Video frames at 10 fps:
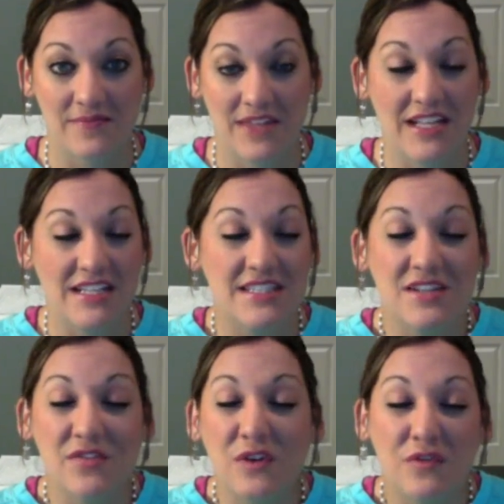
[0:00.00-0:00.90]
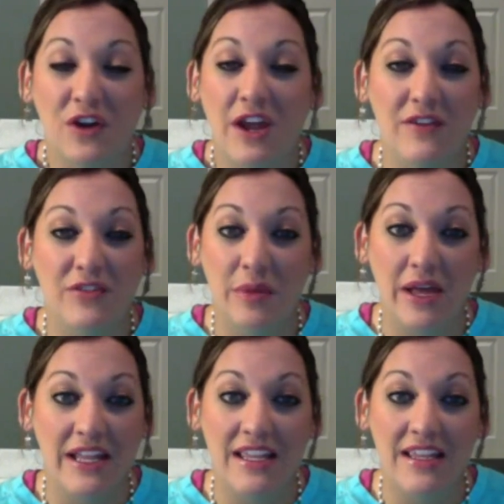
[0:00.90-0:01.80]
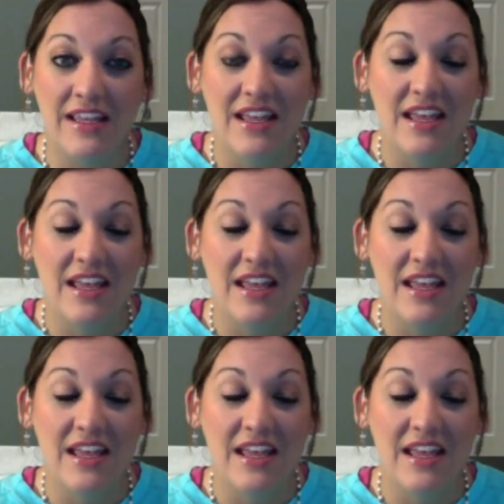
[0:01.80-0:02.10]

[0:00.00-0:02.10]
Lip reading: And it's different for everybody.